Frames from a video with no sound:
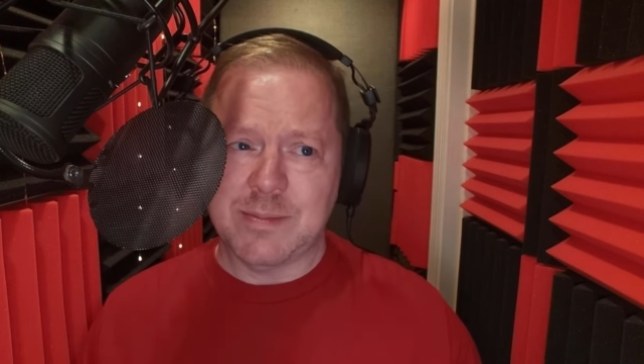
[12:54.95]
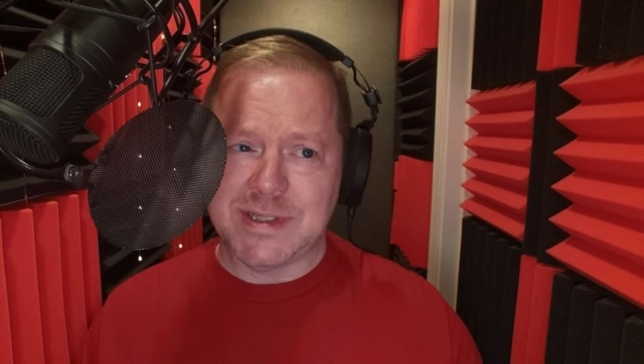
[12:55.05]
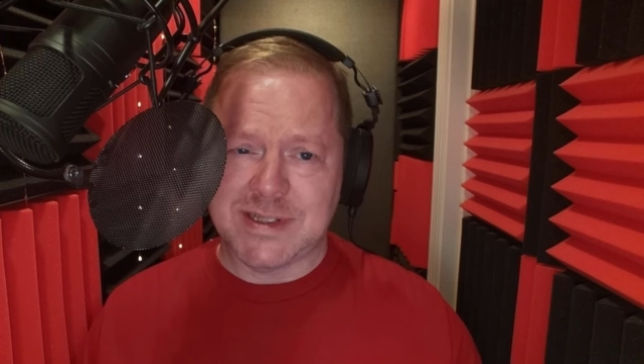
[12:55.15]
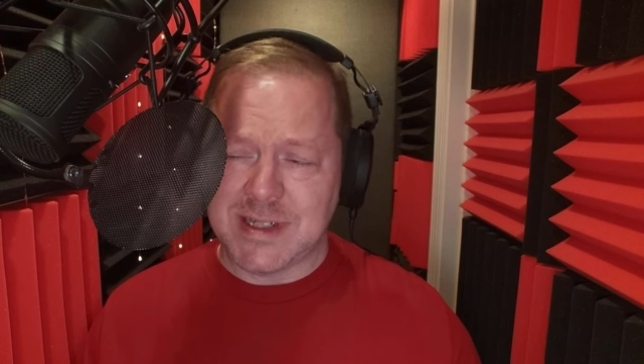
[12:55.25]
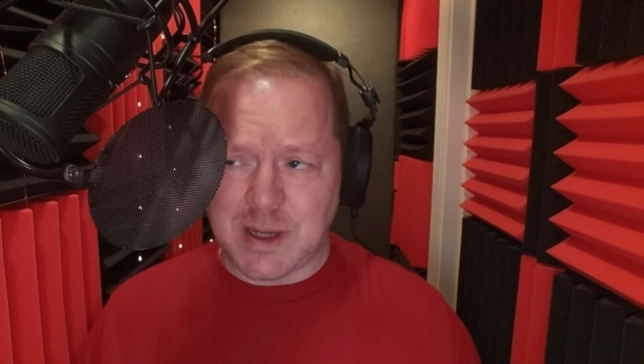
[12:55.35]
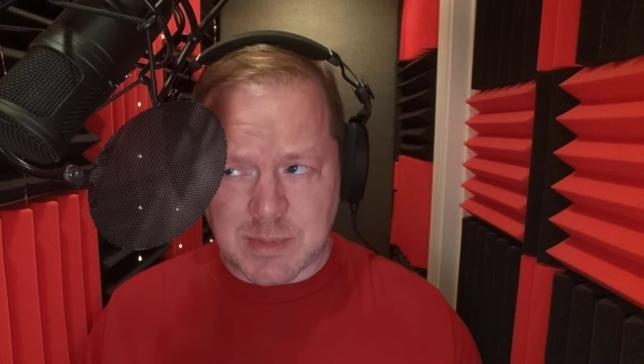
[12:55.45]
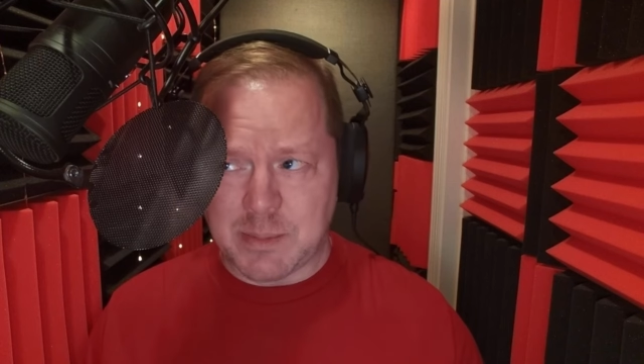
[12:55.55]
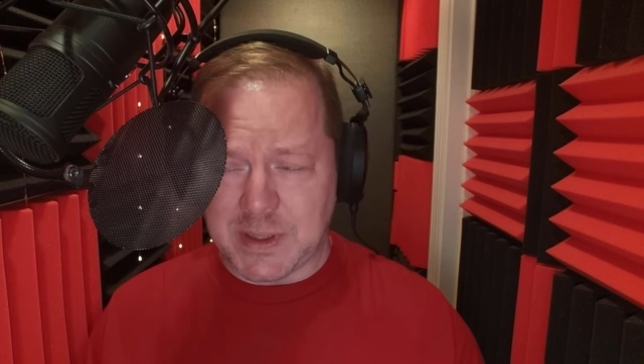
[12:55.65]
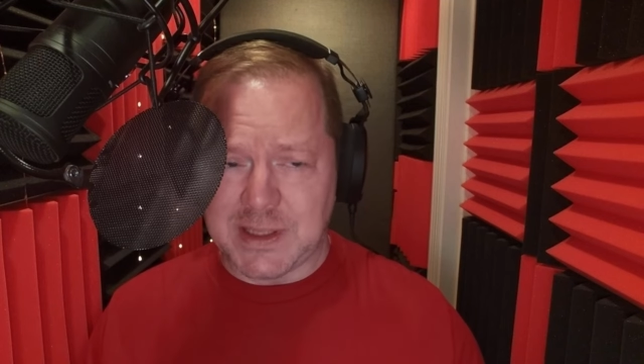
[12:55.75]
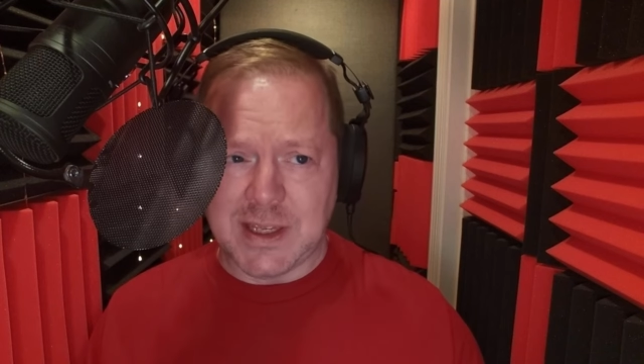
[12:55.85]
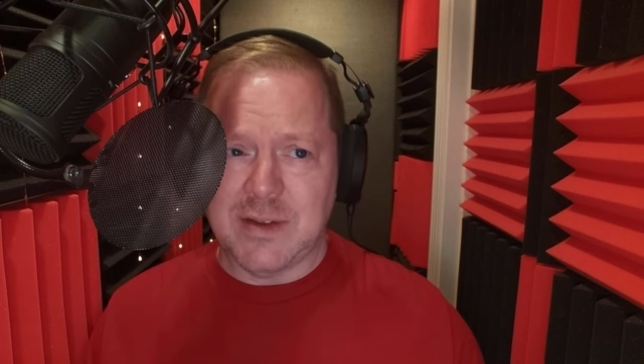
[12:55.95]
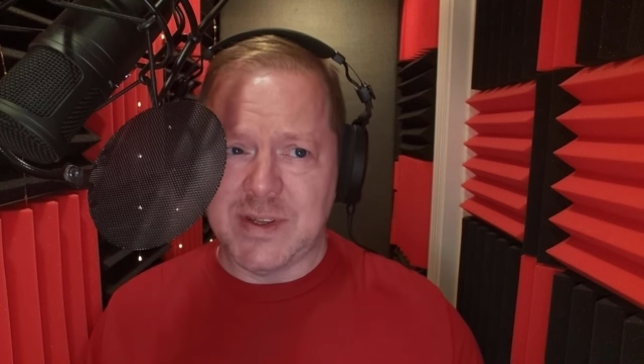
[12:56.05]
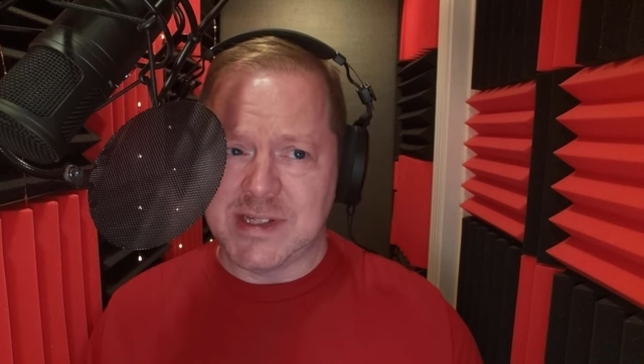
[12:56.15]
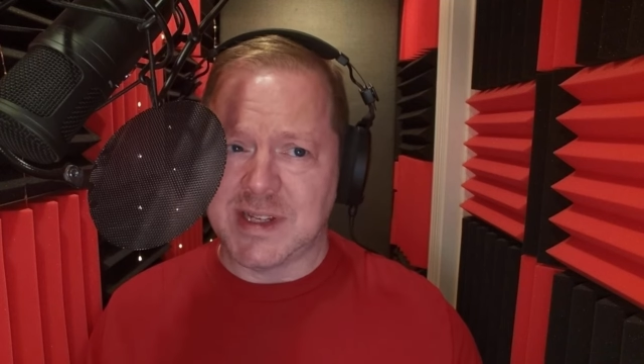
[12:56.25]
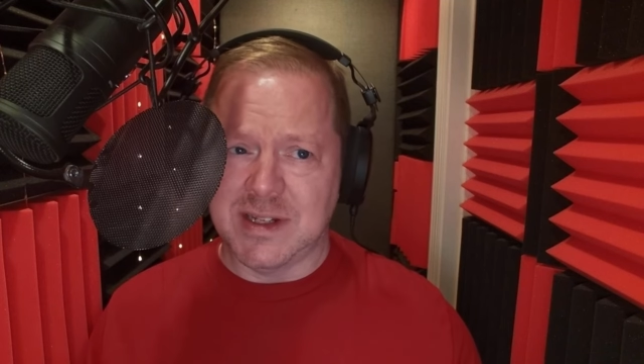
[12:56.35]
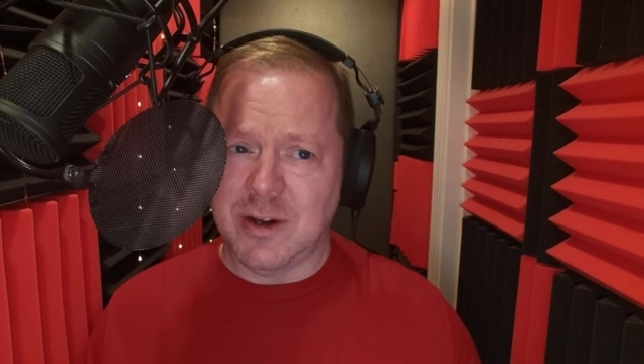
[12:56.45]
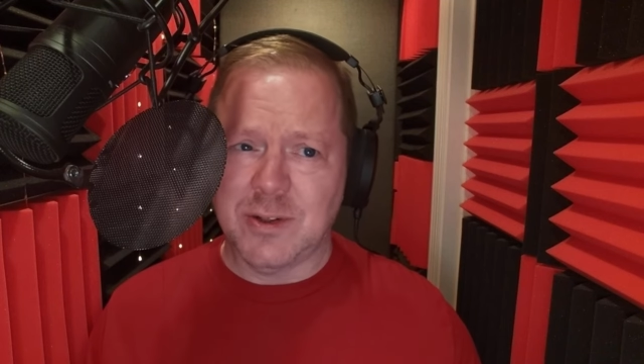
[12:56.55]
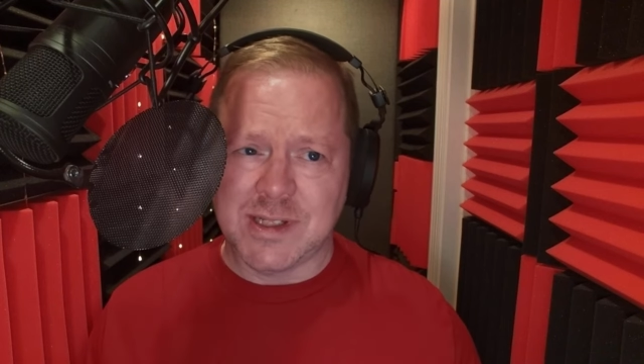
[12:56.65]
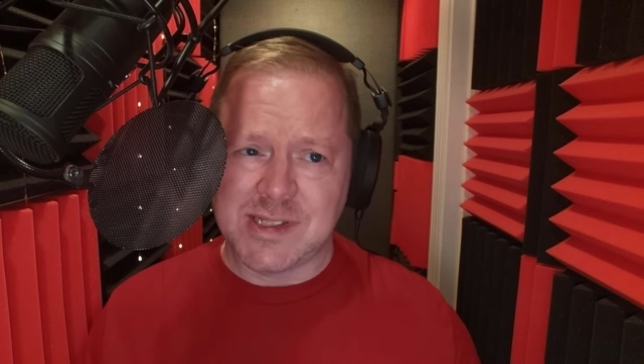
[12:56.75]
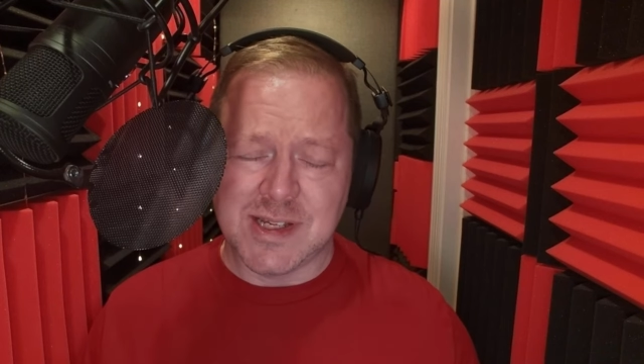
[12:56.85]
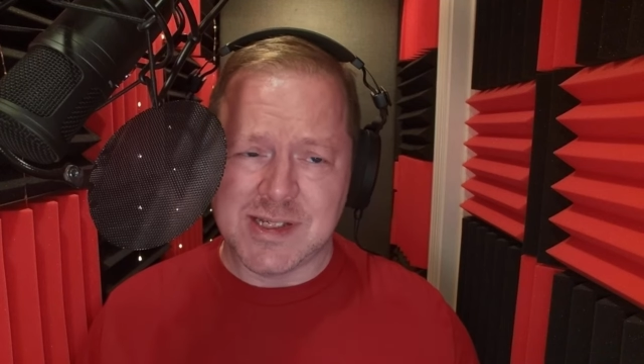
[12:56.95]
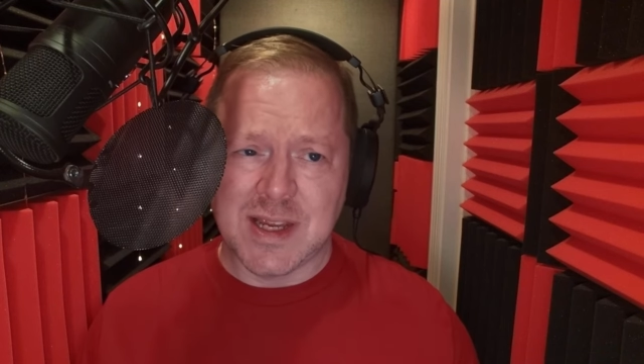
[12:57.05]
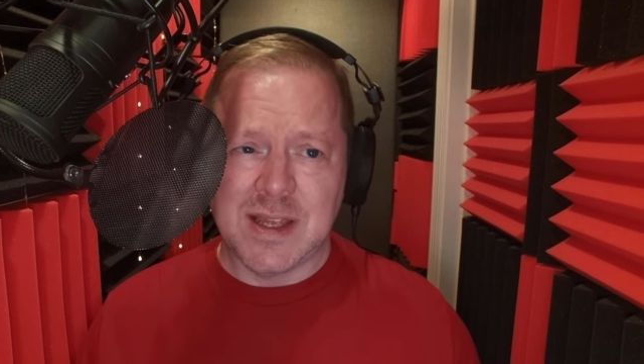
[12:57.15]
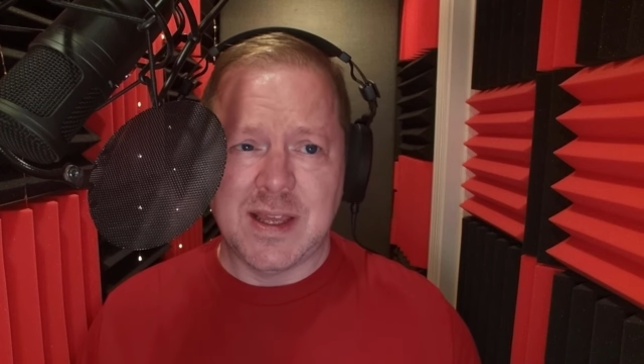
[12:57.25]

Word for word: to come up and give his condolences